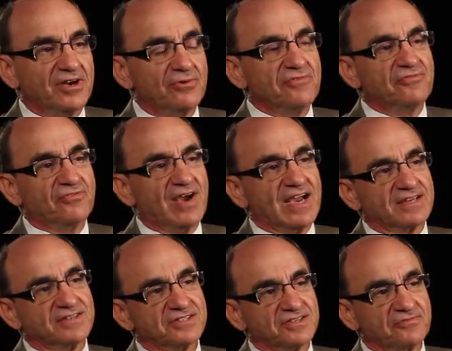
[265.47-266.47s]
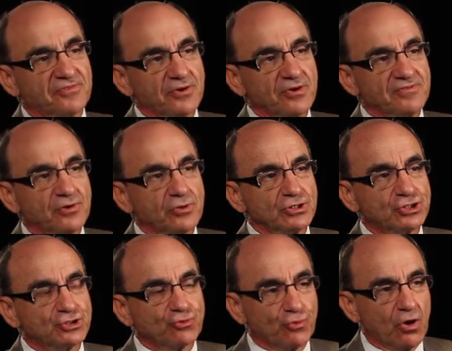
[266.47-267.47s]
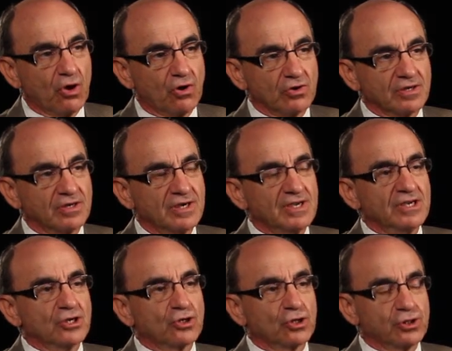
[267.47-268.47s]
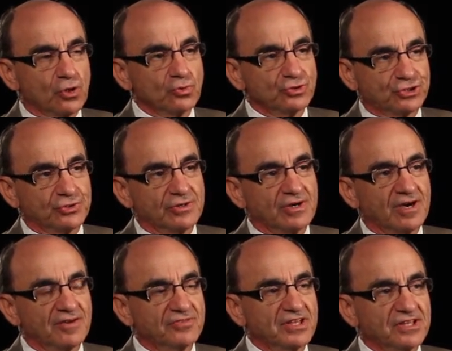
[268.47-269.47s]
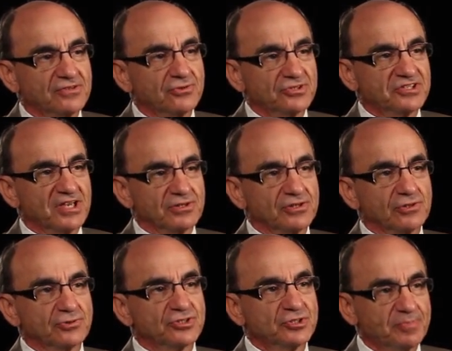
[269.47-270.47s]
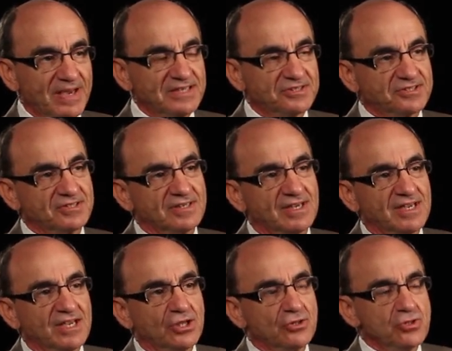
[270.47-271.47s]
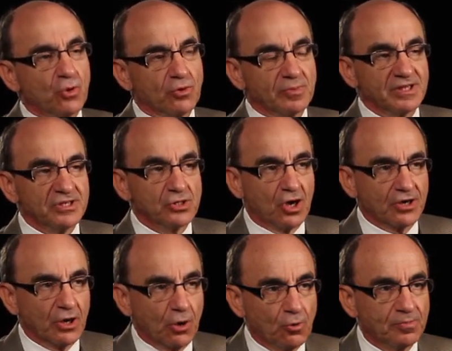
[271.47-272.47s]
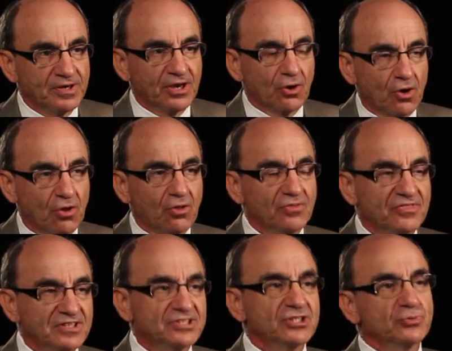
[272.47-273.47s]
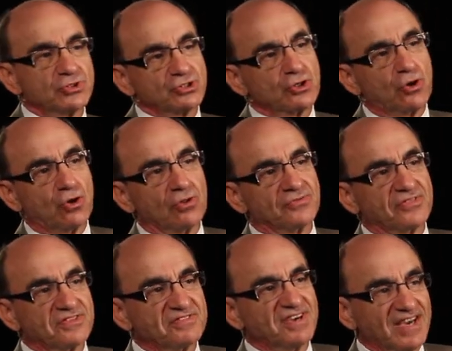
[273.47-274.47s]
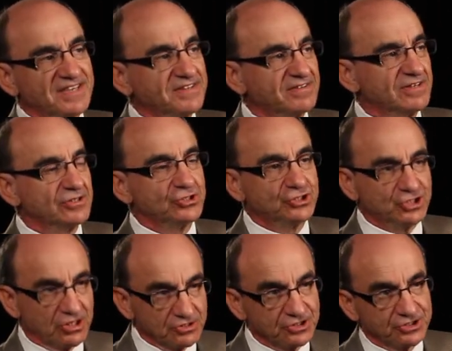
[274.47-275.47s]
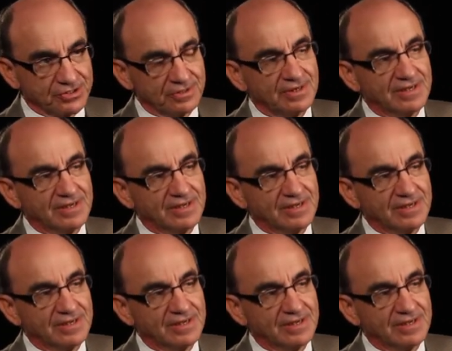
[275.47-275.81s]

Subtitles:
in fact is a very, very strong closure of the intercellular space, normally not open at all. This is what's called the tight junction.